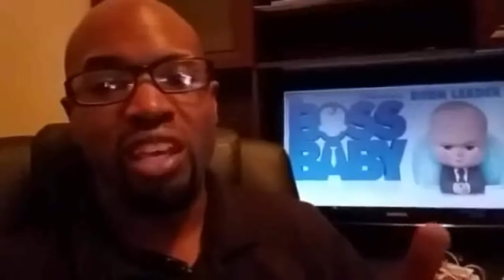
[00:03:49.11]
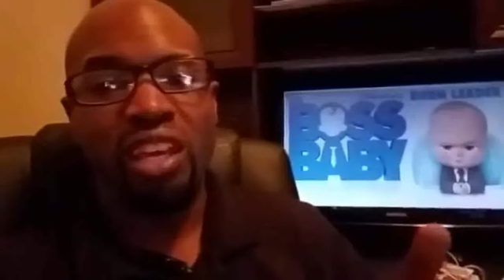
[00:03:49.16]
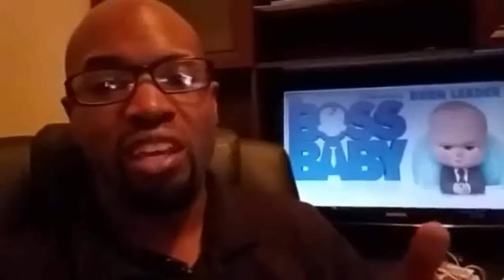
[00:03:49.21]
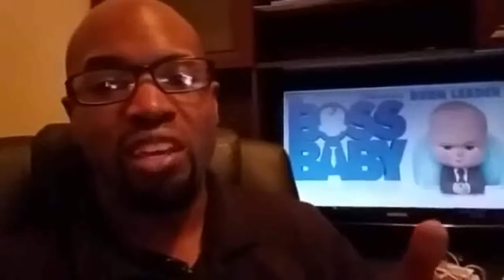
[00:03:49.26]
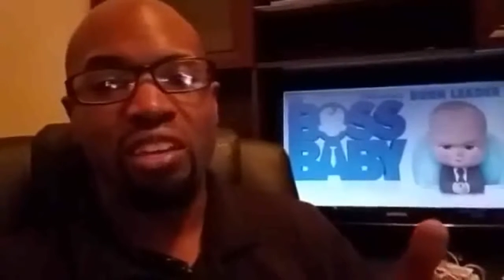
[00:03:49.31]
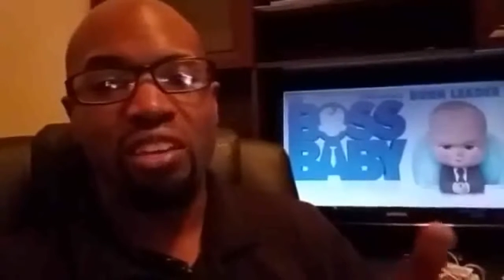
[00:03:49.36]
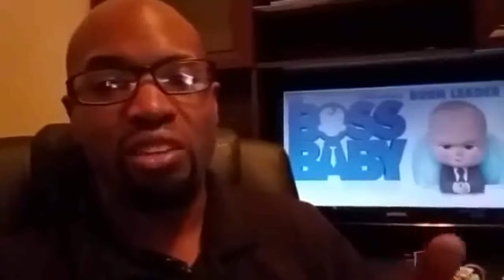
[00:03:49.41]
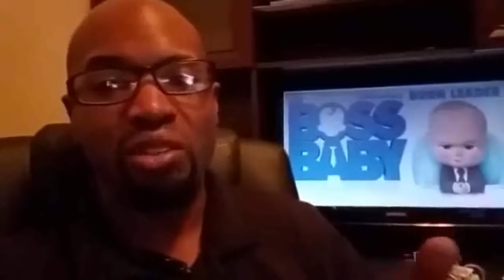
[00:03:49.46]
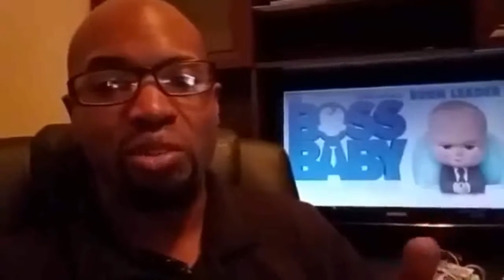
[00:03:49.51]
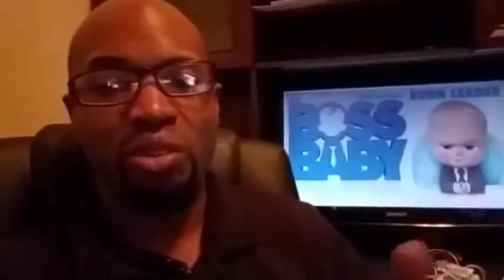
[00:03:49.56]

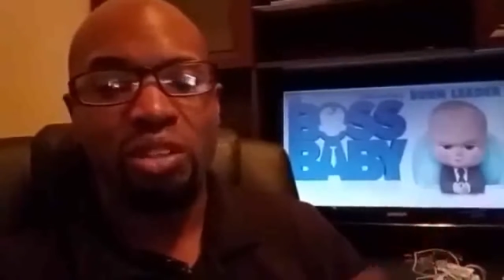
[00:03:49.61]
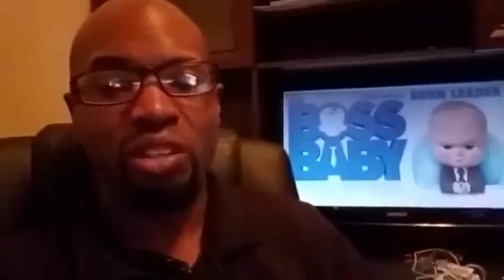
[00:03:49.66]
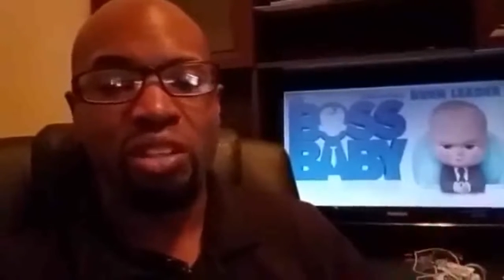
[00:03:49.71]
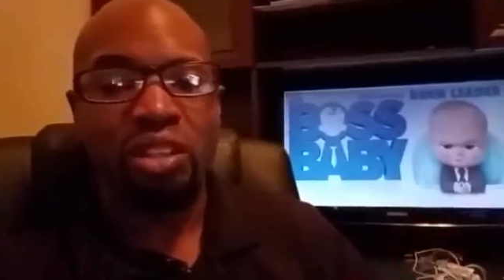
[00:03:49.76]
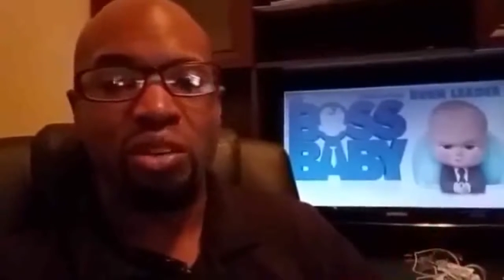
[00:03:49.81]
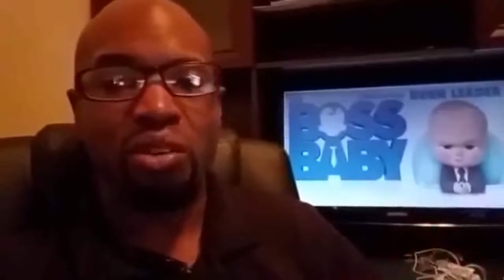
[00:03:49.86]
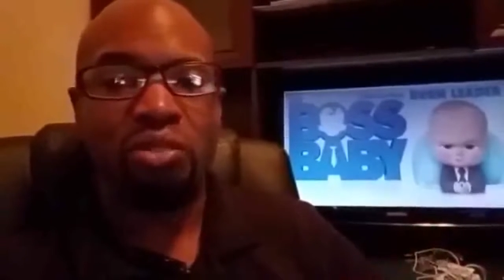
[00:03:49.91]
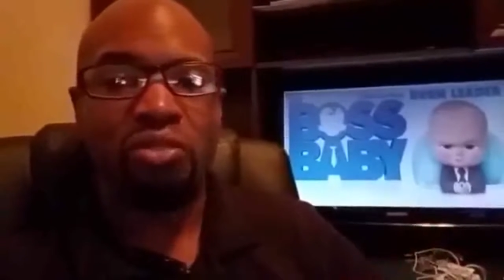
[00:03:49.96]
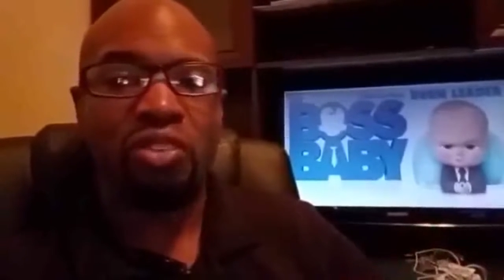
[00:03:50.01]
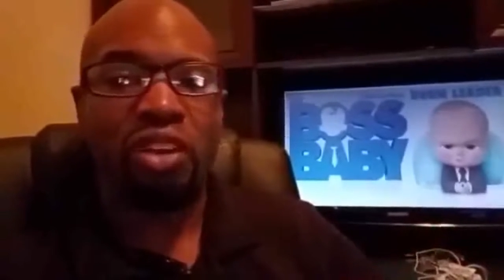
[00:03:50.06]
and you can
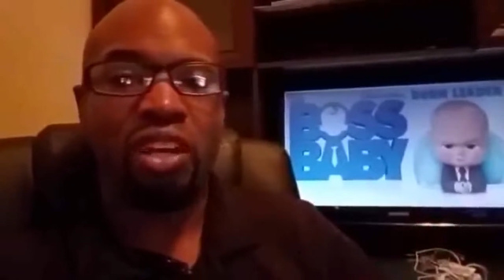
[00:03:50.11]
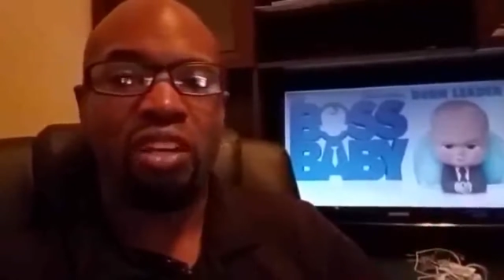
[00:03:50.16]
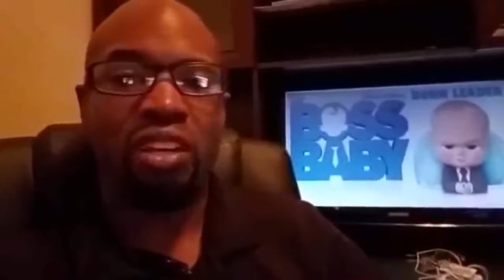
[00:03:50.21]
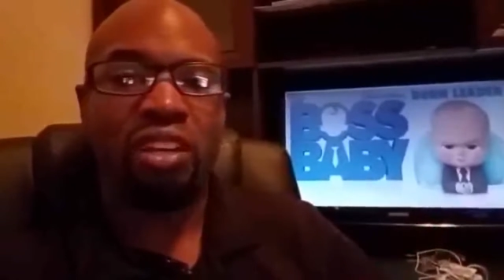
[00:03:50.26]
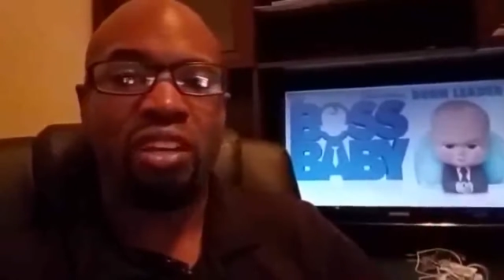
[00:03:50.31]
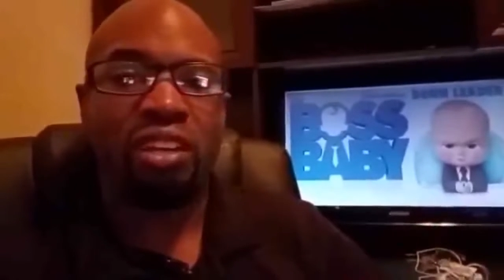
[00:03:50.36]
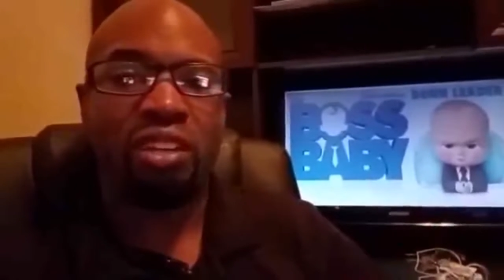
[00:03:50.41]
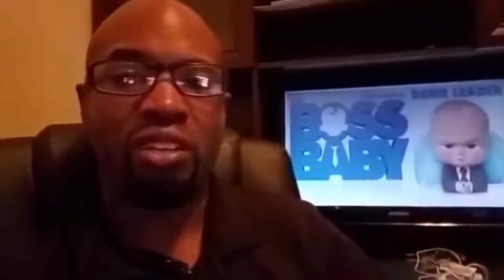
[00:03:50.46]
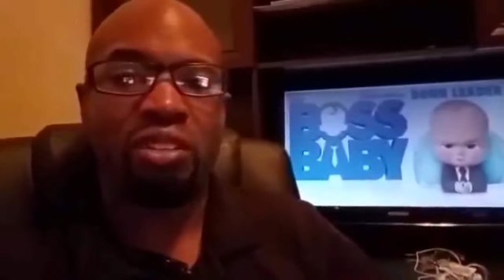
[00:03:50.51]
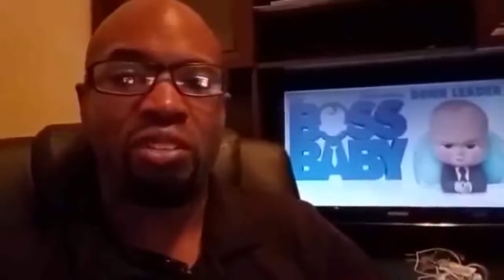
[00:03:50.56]
go to
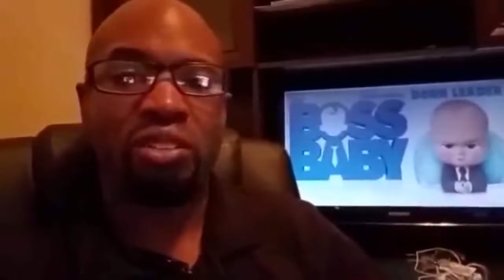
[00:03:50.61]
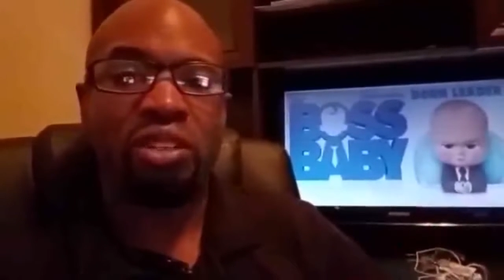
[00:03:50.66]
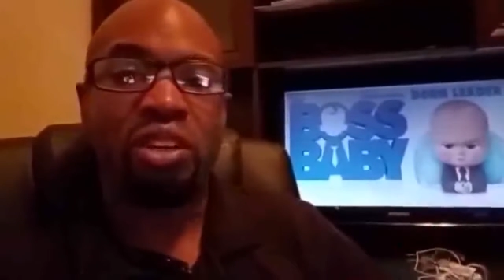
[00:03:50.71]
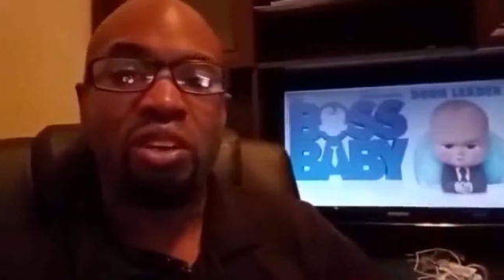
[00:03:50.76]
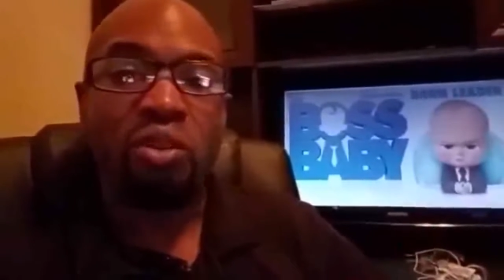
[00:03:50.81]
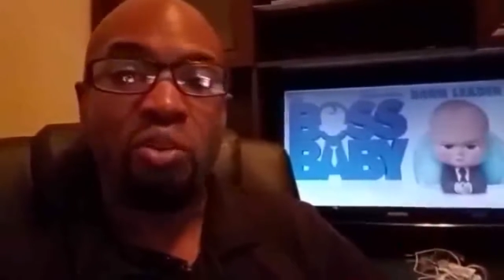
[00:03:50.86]
Fandango.